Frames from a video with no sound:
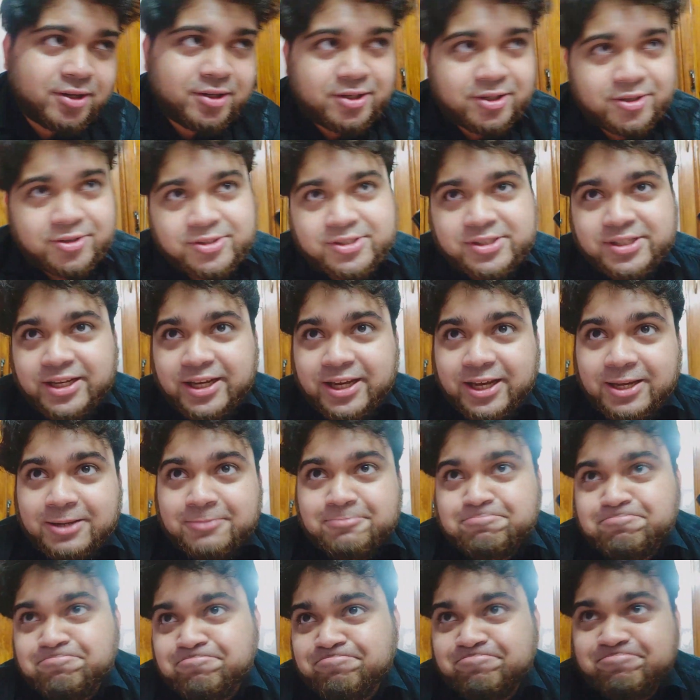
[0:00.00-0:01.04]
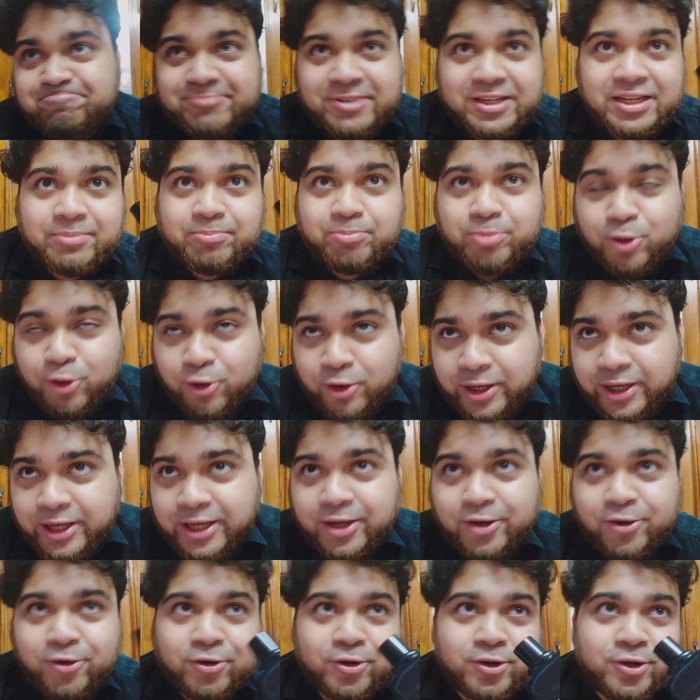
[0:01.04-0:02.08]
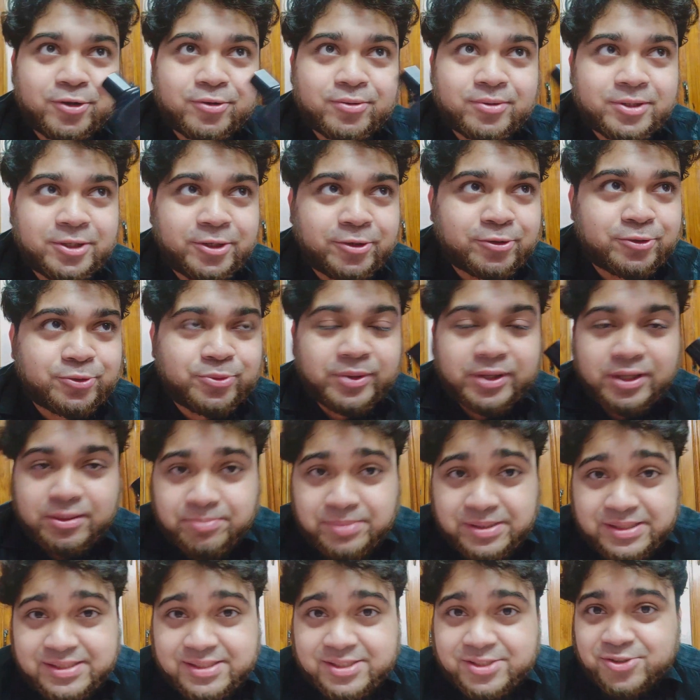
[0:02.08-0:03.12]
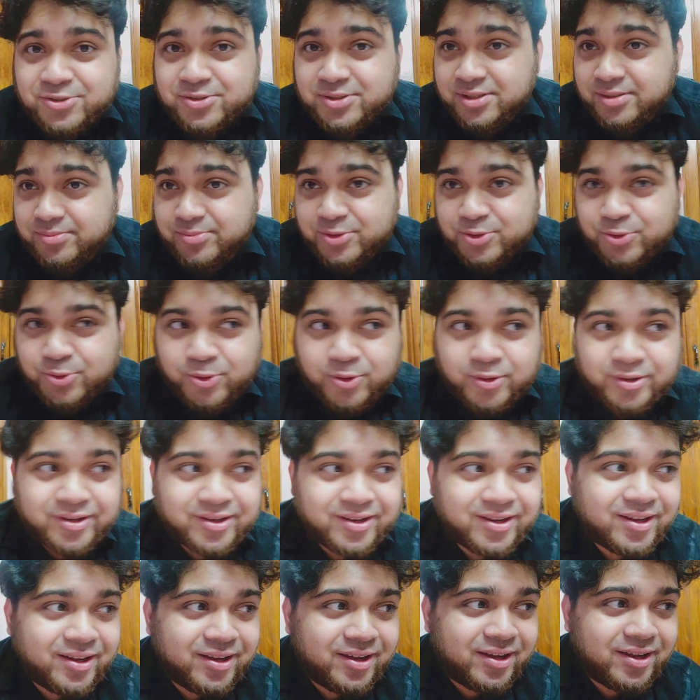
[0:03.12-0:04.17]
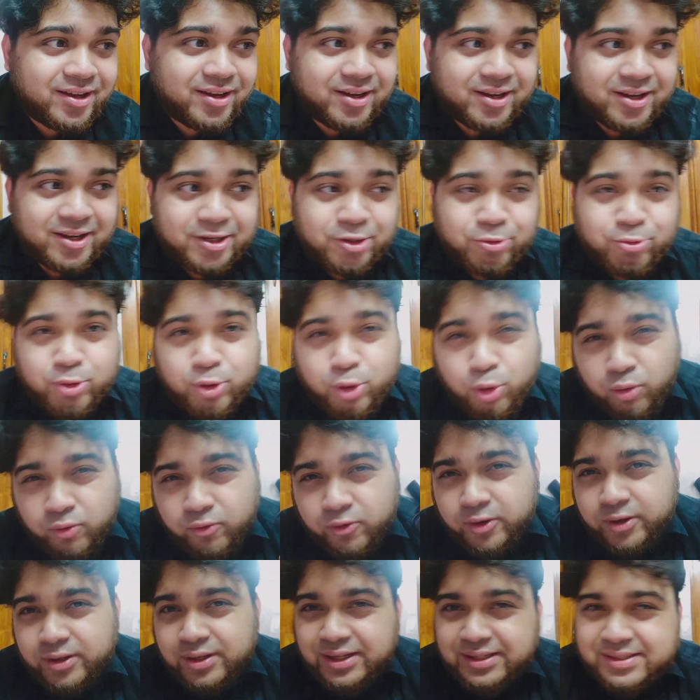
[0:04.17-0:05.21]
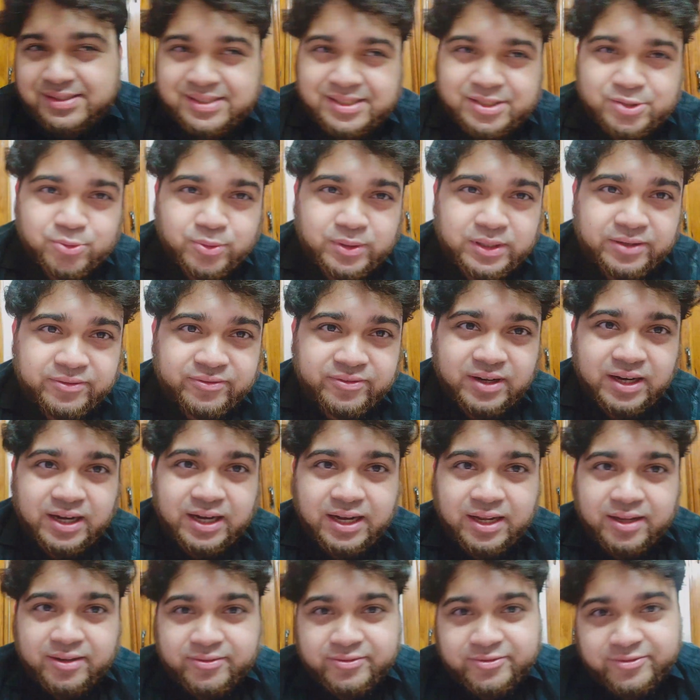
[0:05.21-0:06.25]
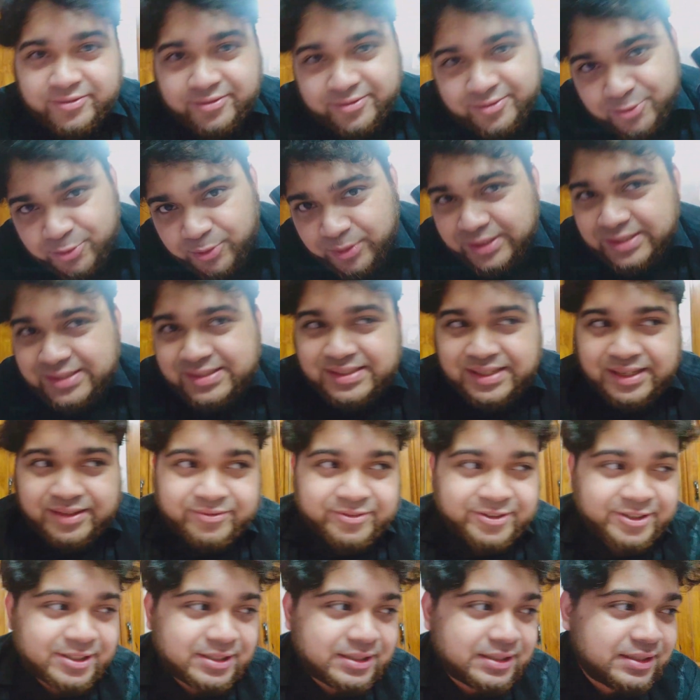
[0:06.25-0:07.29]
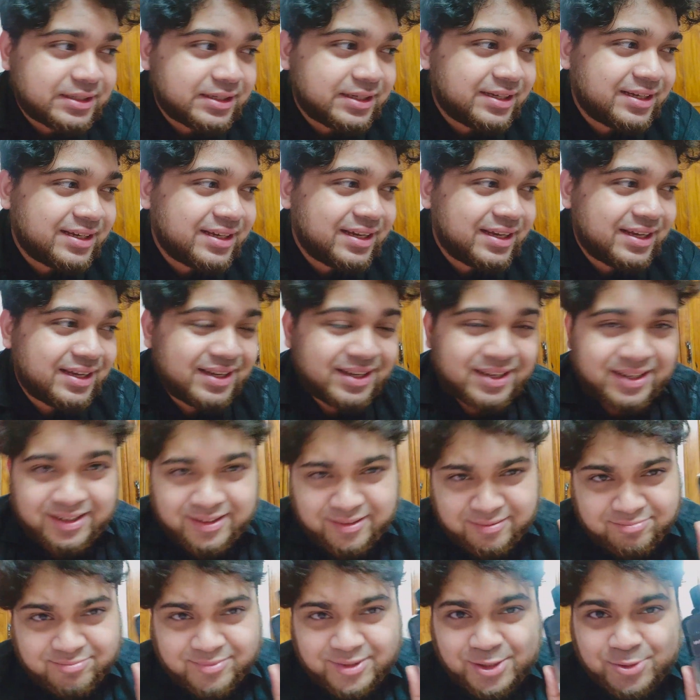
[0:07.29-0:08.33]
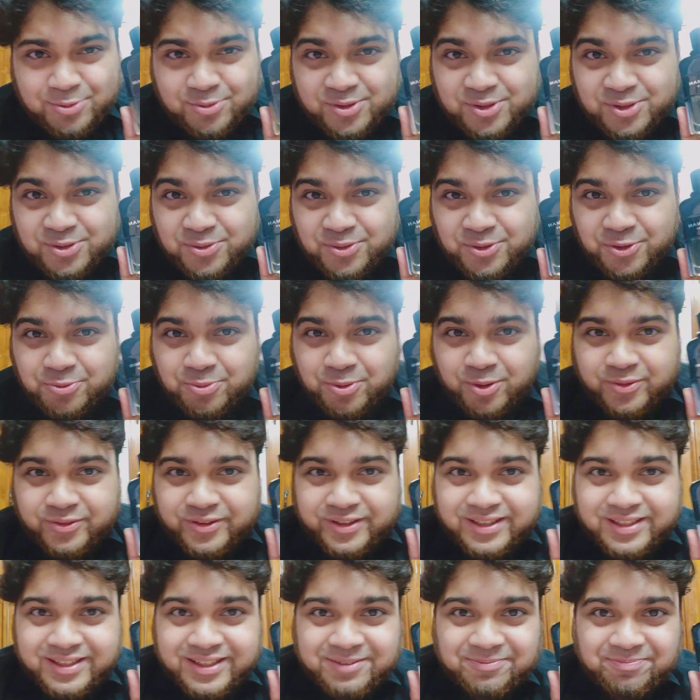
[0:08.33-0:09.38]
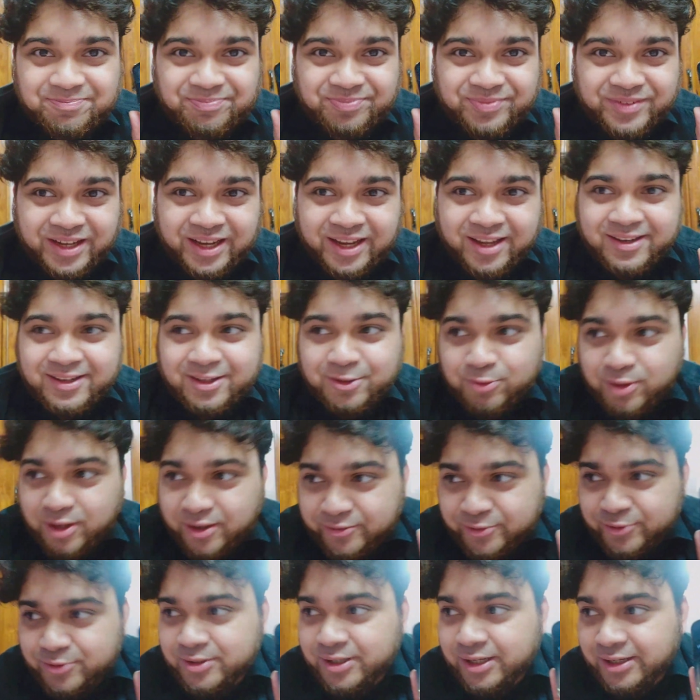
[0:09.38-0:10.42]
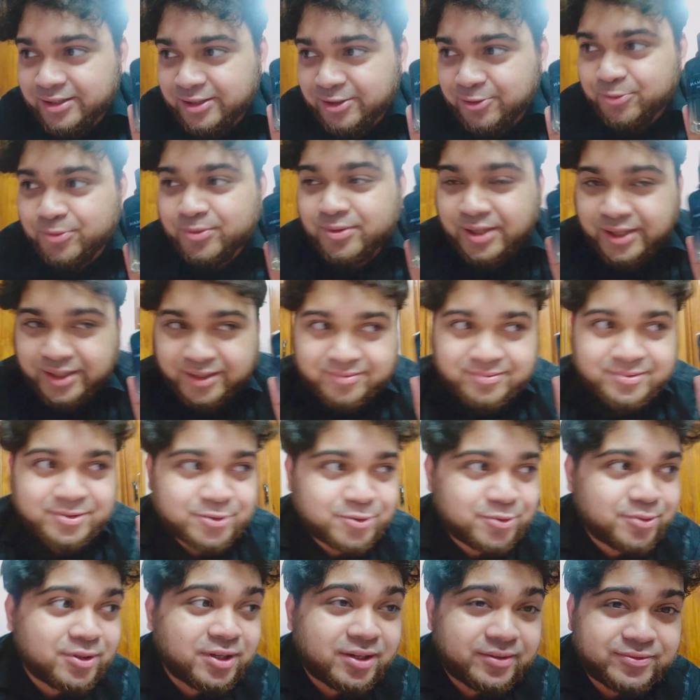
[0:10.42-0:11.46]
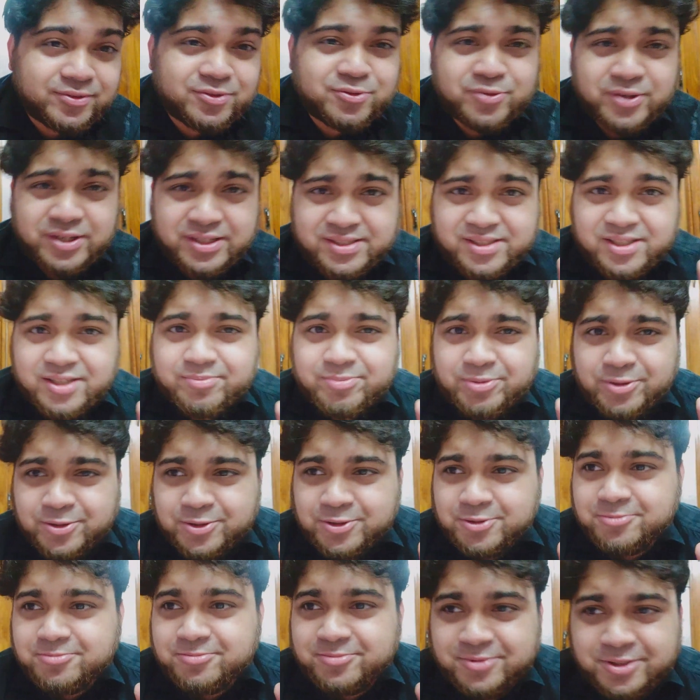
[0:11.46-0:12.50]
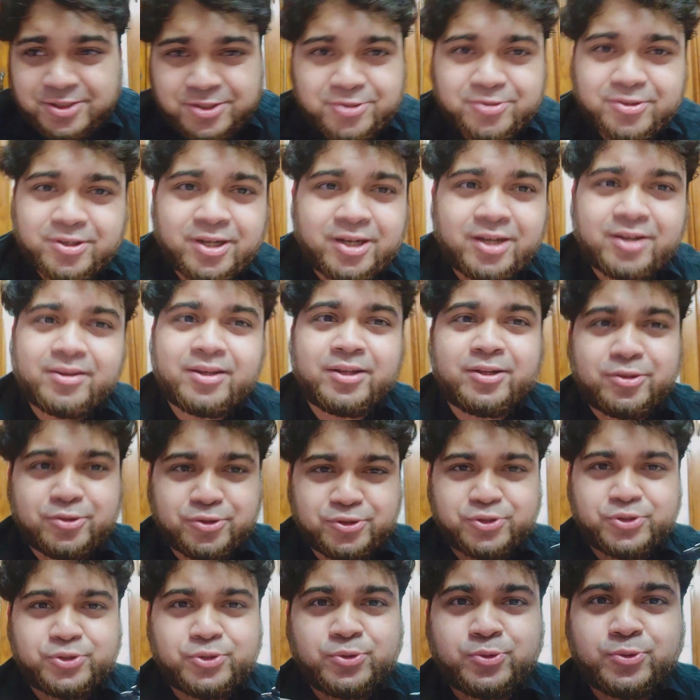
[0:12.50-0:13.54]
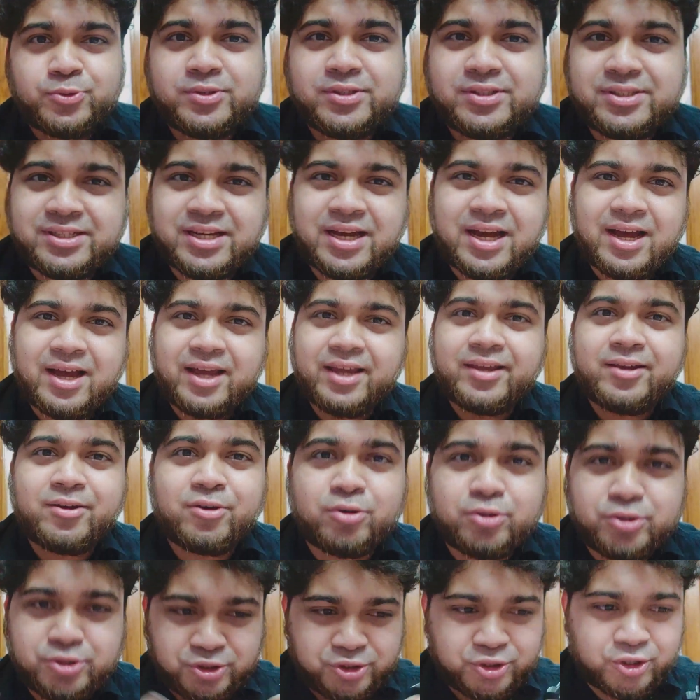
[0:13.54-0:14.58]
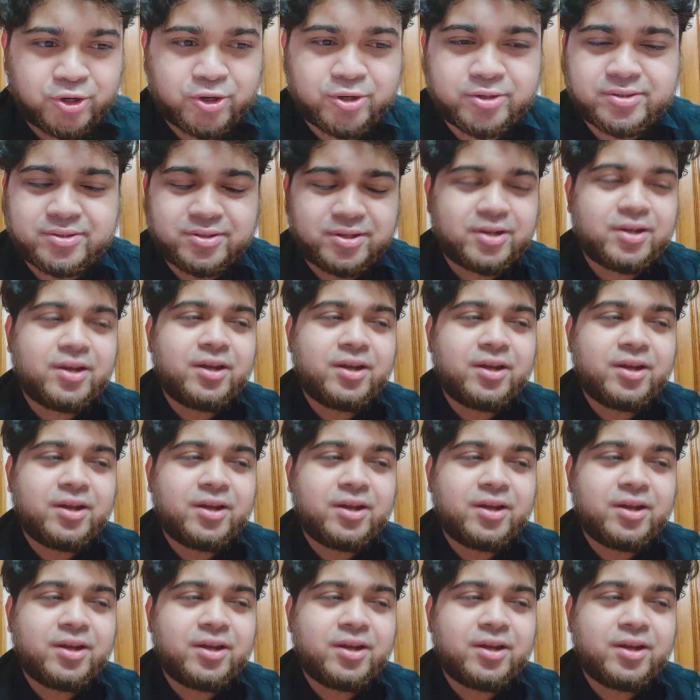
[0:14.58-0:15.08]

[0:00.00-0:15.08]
could say an employee, or you're doing a business or some sort. You were over, let's say, 25, 27. This would suit you perfectly. And you like love to dress up, in your suit, tie or shirt,